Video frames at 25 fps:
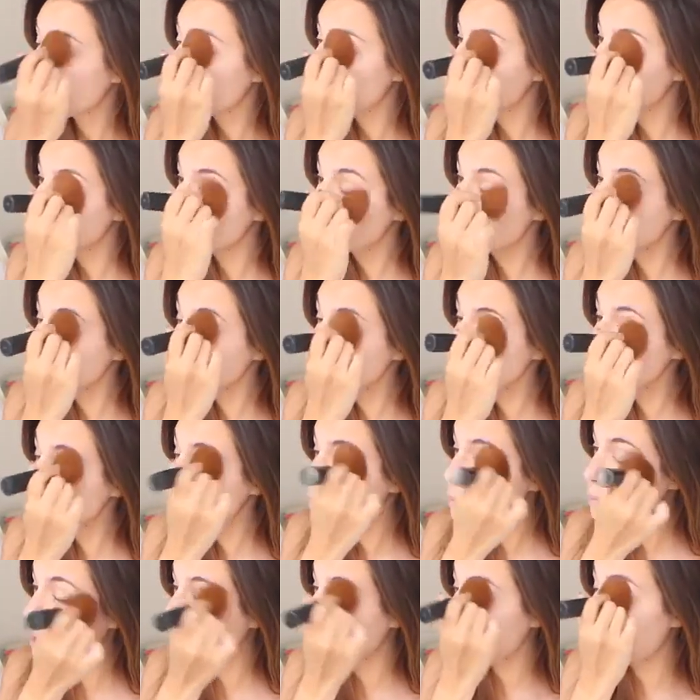I also put
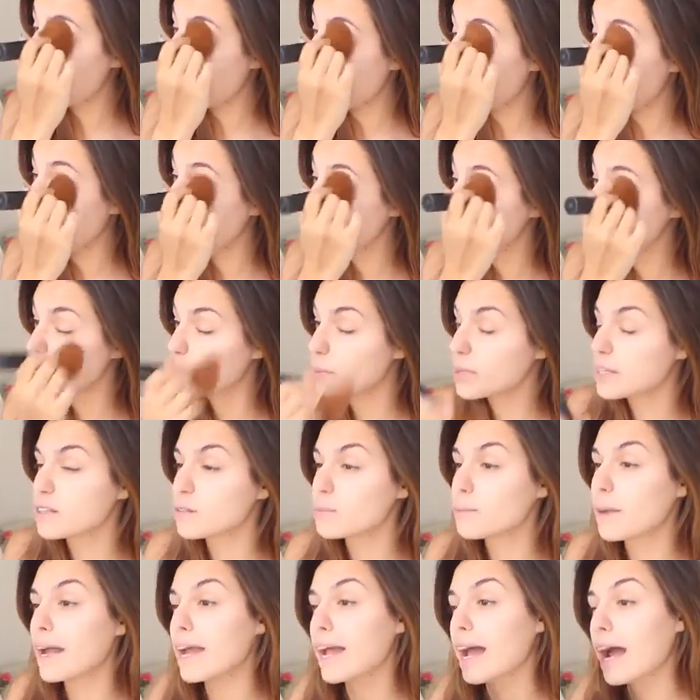it in my eyes
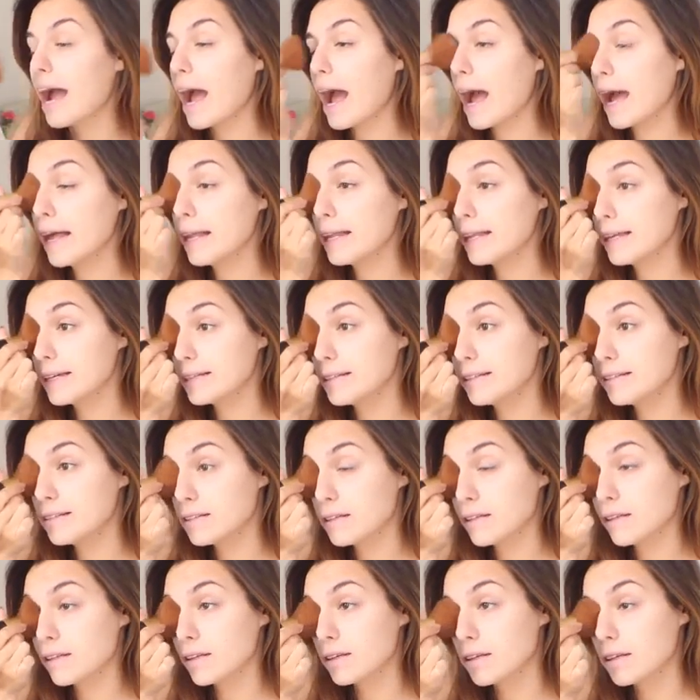because my
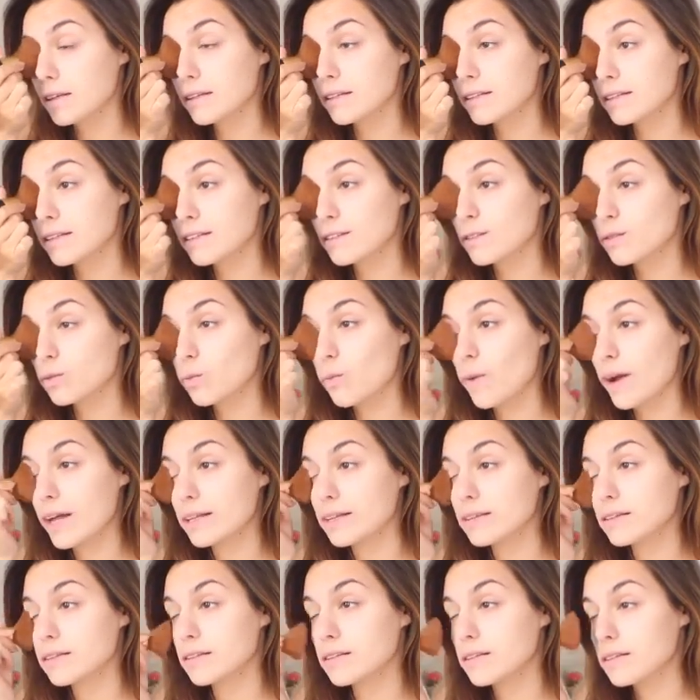eyelids
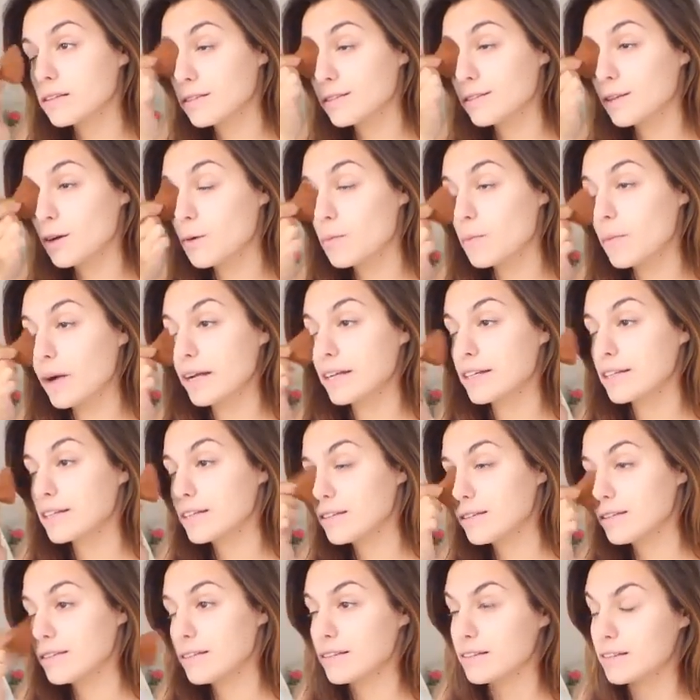sweat so much,
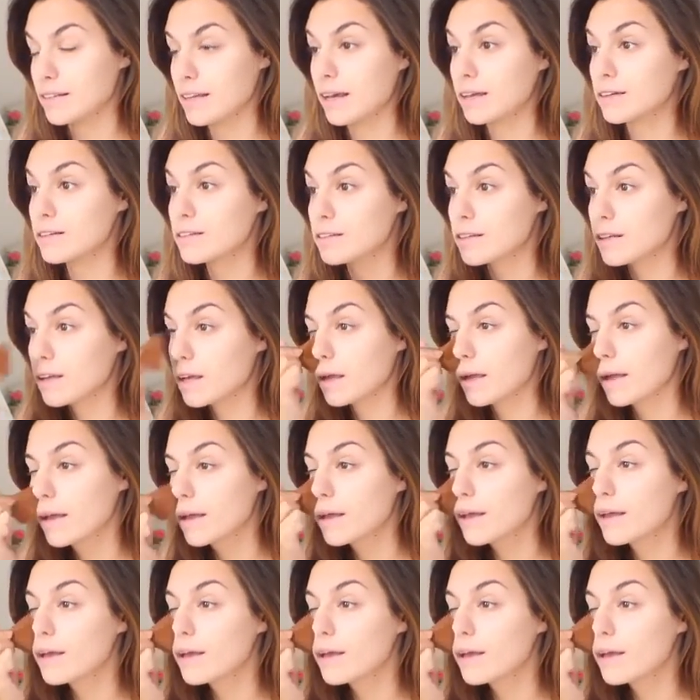it's disgusting.